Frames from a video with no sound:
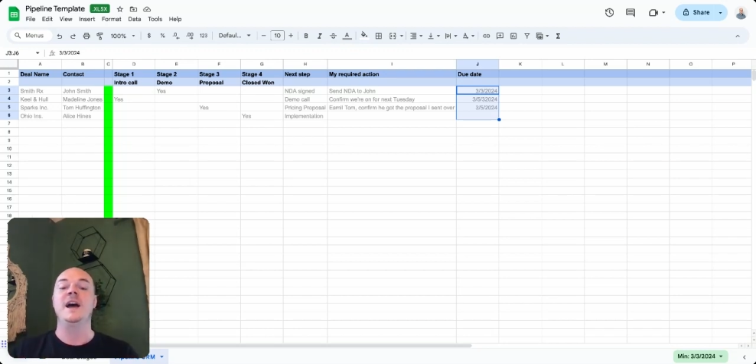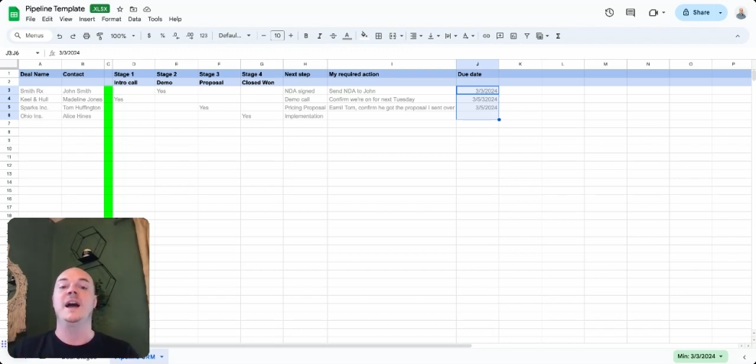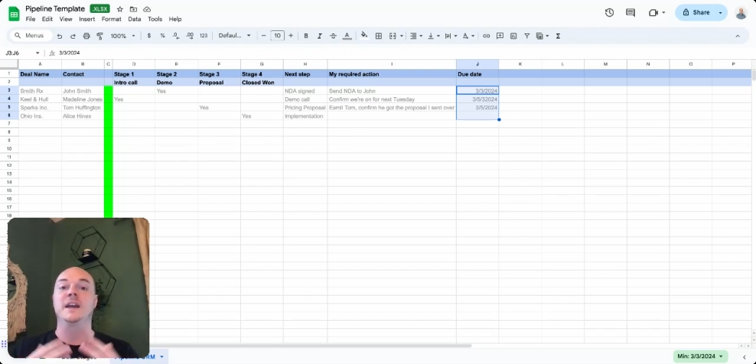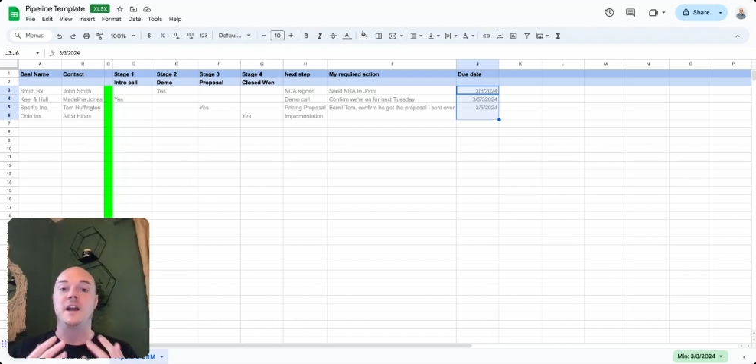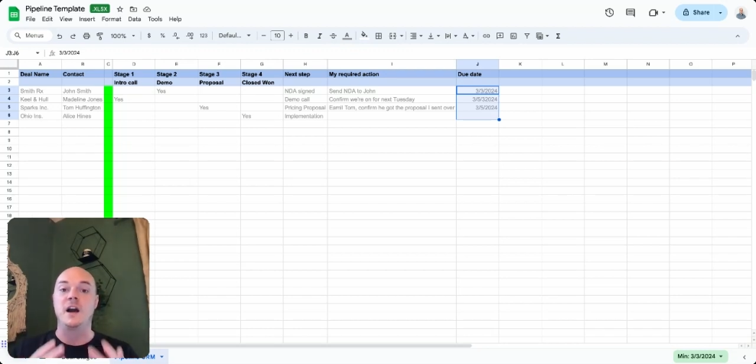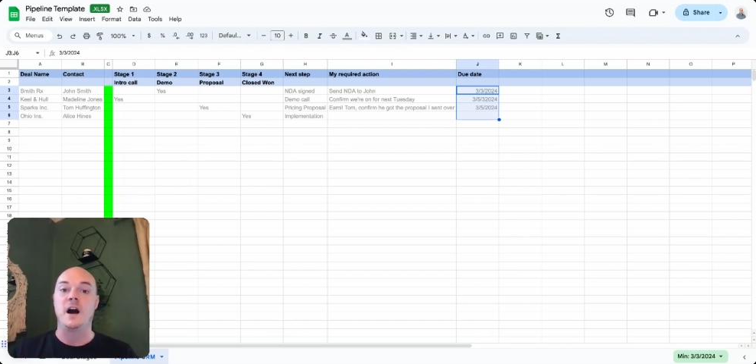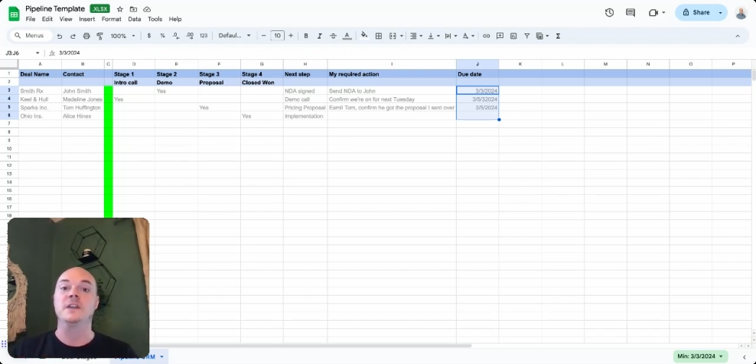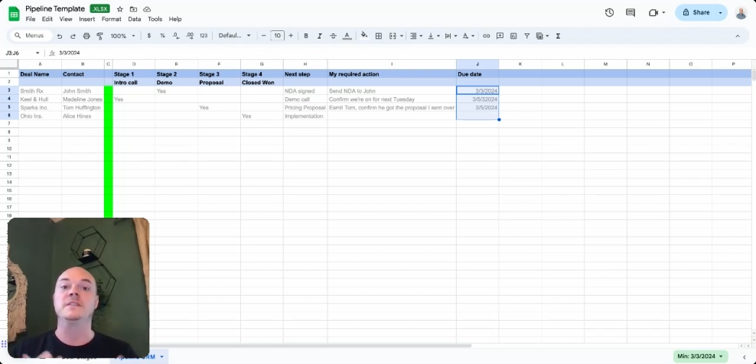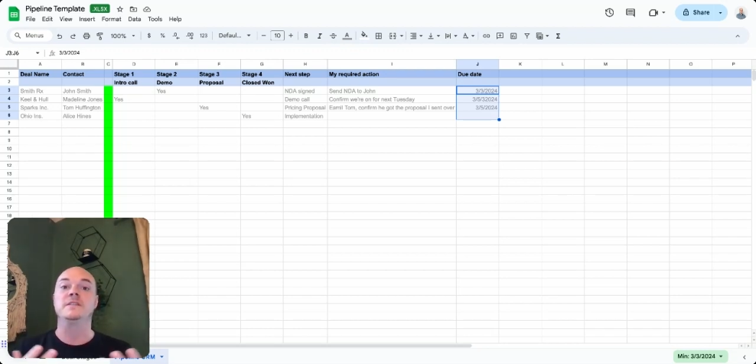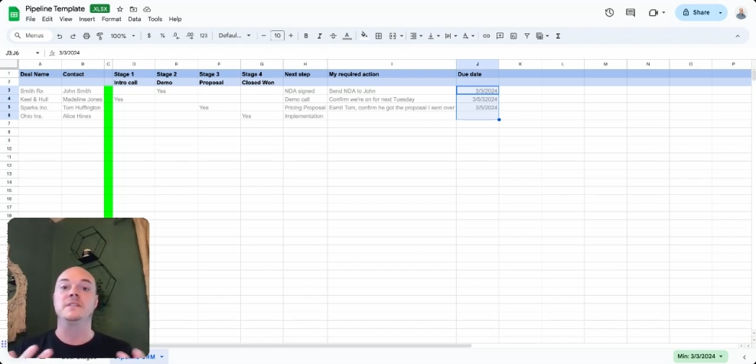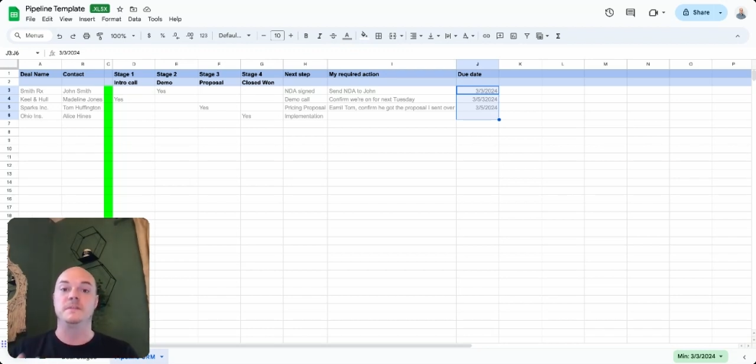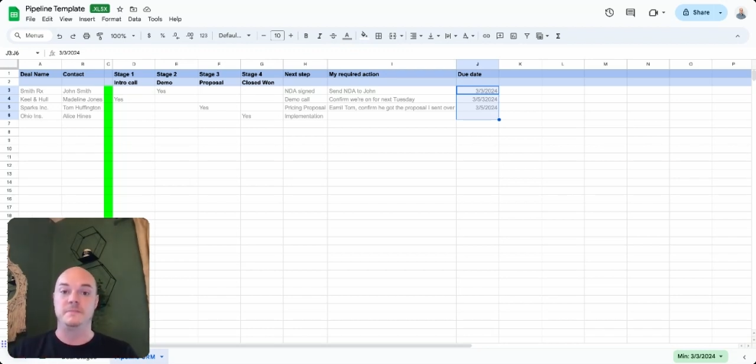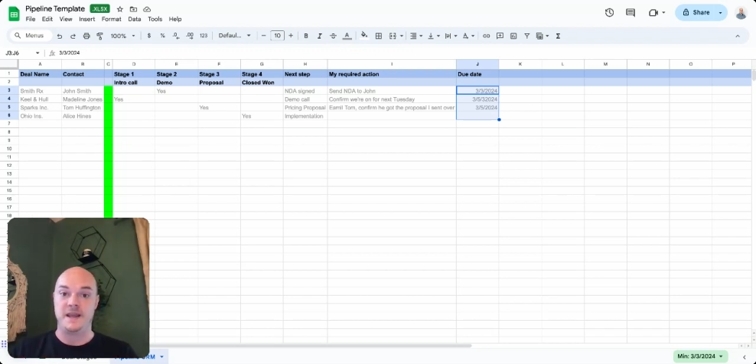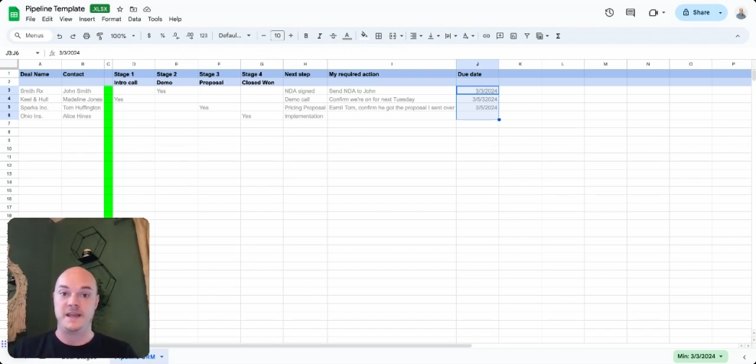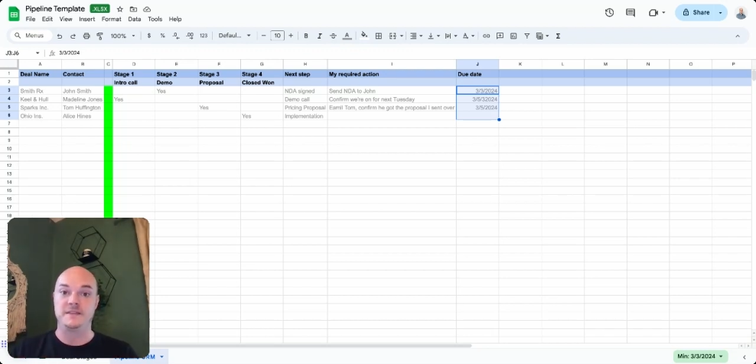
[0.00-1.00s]
at a
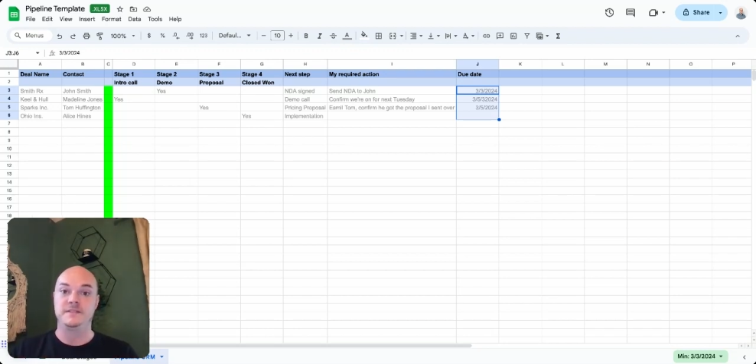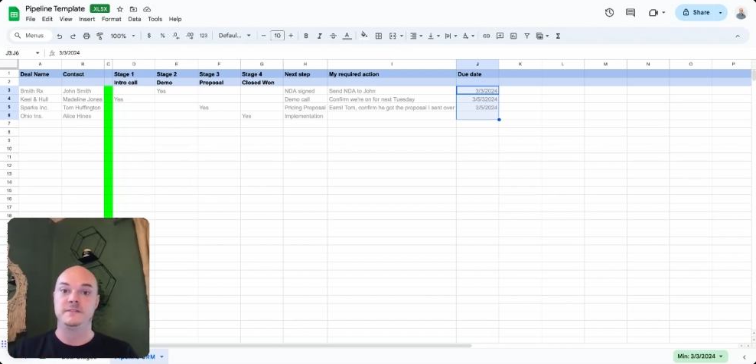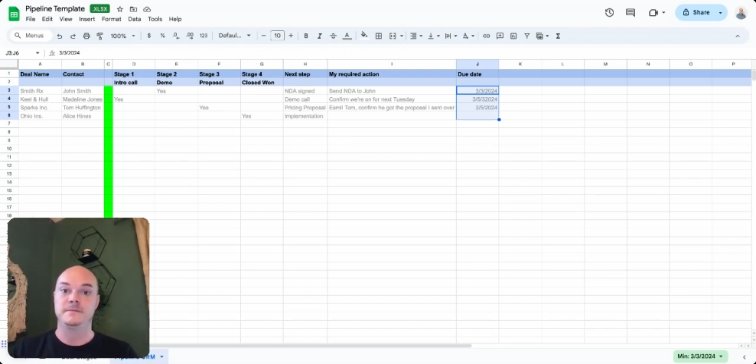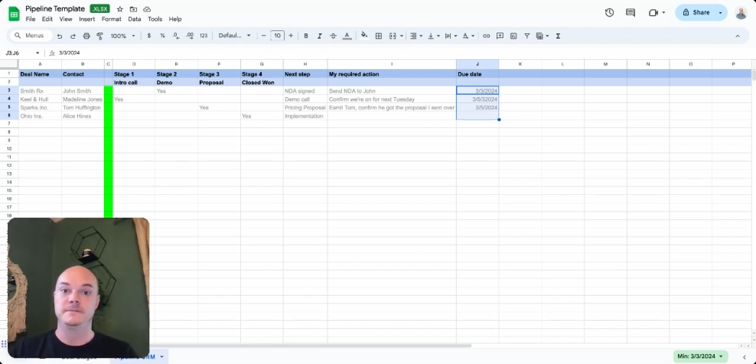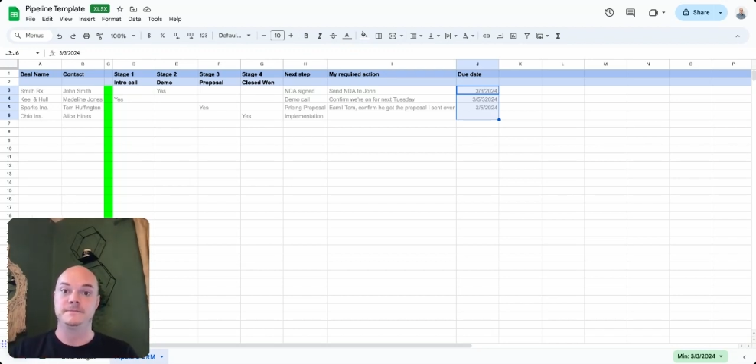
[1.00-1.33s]
constant pace.